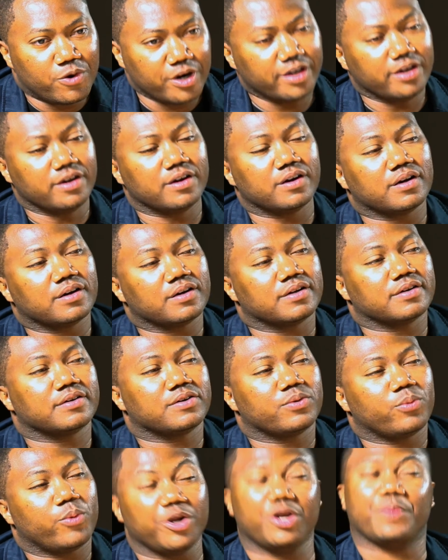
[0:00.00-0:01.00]
are your
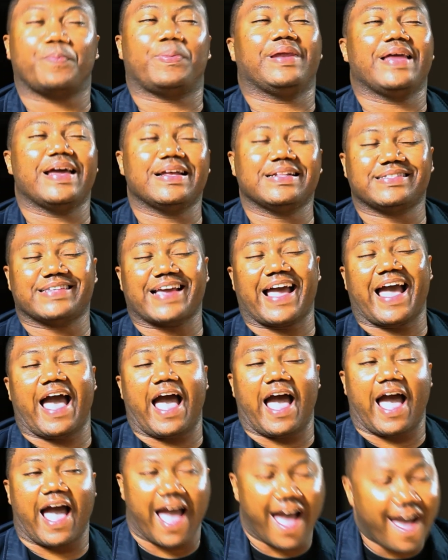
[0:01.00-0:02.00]
plans
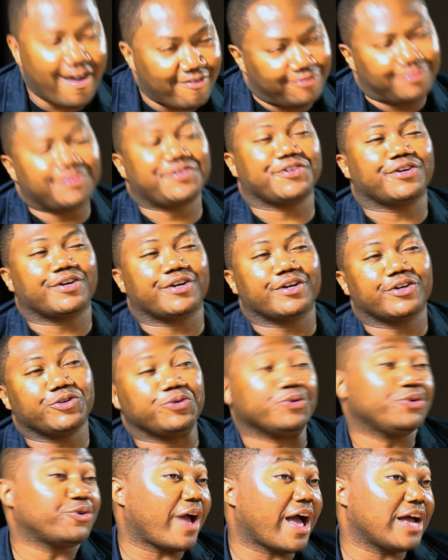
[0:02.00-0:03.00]
after
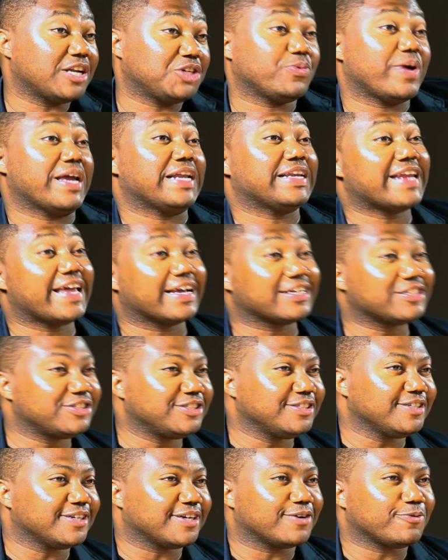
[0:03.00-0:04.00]
you graduate
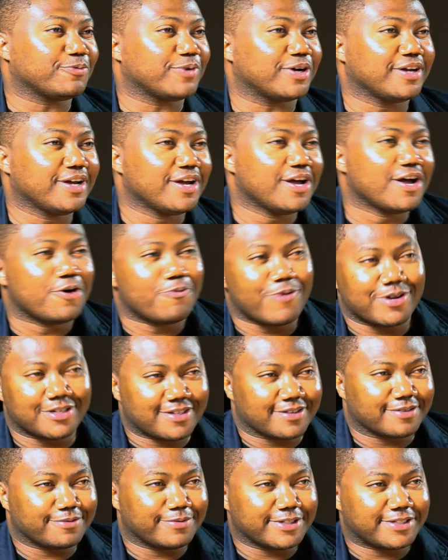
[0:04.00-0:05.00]
next year? What
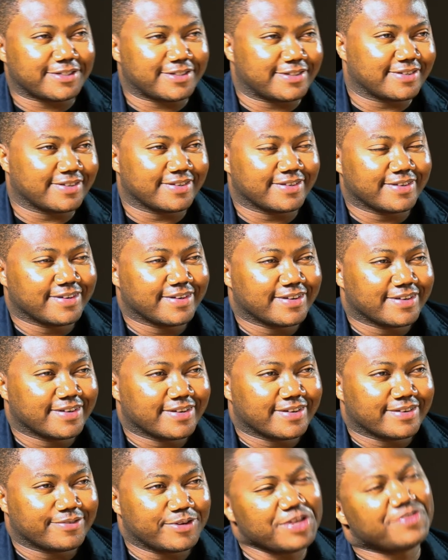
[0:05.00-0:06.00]

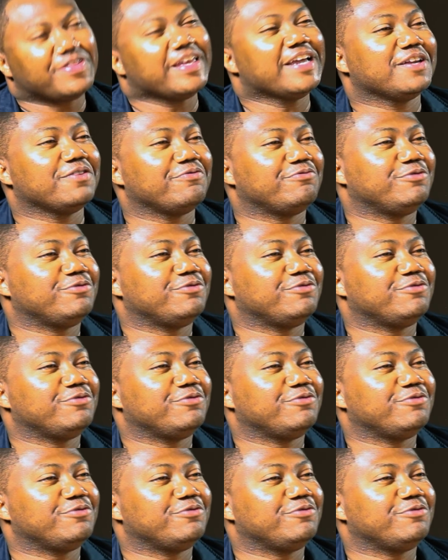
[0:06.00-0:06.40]
are you thinking of